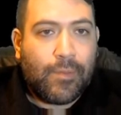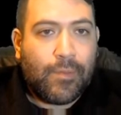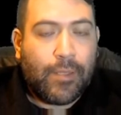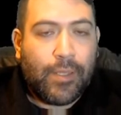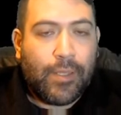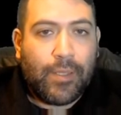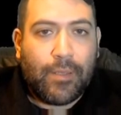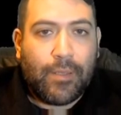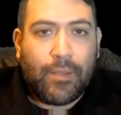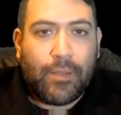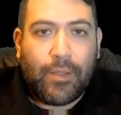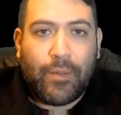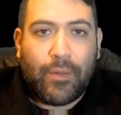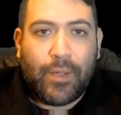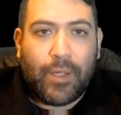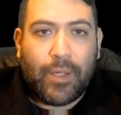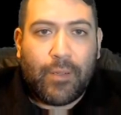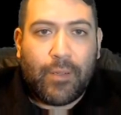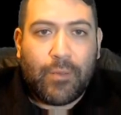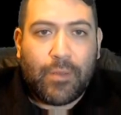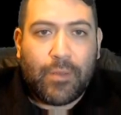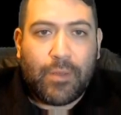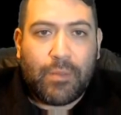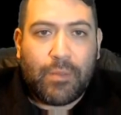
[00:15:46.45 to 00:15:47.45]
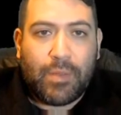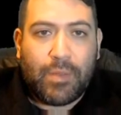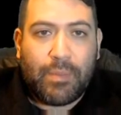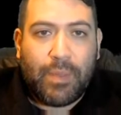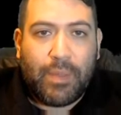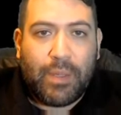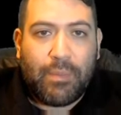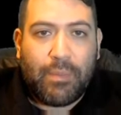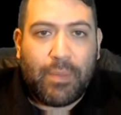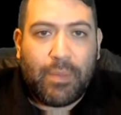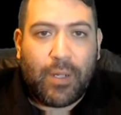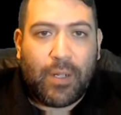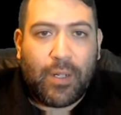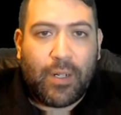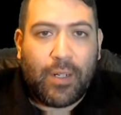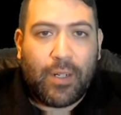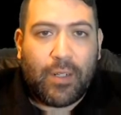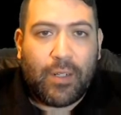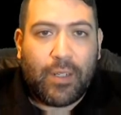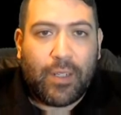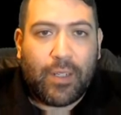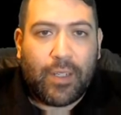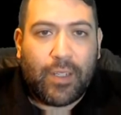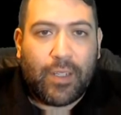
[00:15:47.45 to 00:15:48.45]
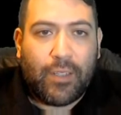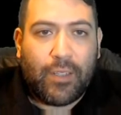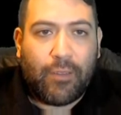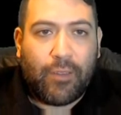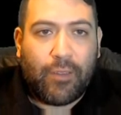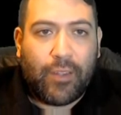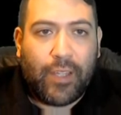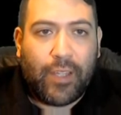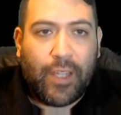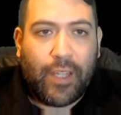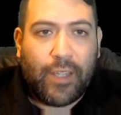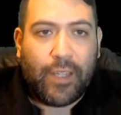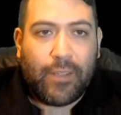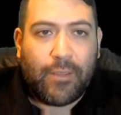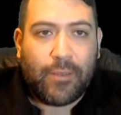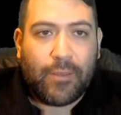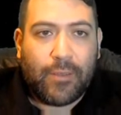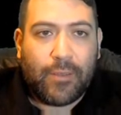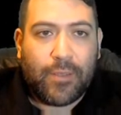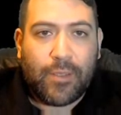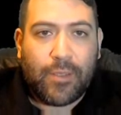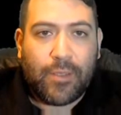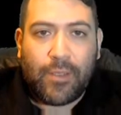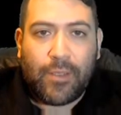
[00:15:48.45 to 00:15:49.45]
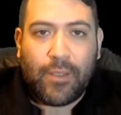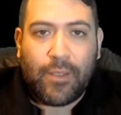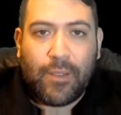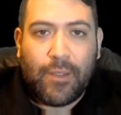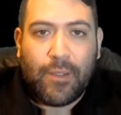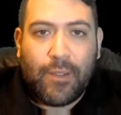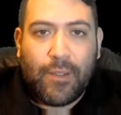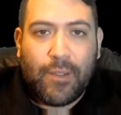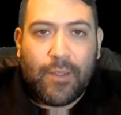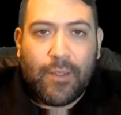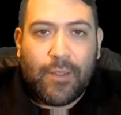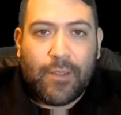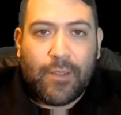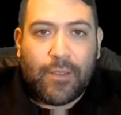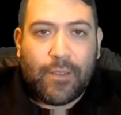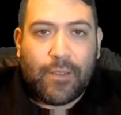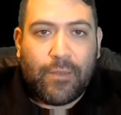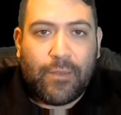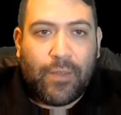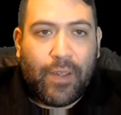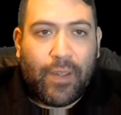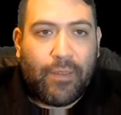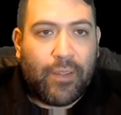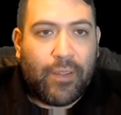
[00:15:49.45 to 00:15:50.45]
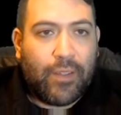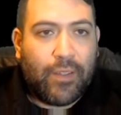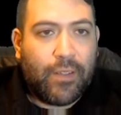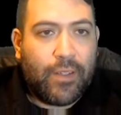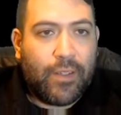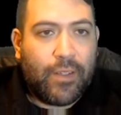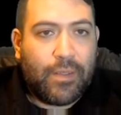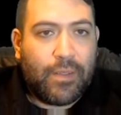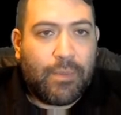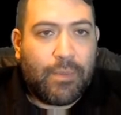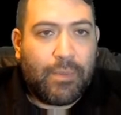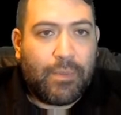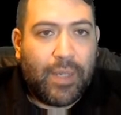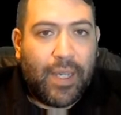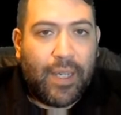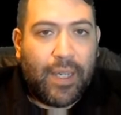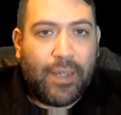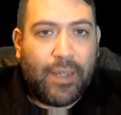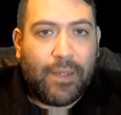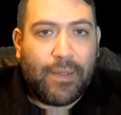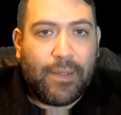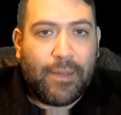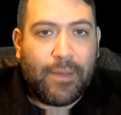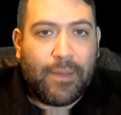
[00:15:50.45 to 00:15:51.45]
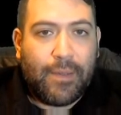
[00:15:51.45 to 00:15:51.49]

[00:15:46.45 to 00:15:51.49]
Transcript: And there we go, some speed bar, killed Thanos. So 500 isn't bad.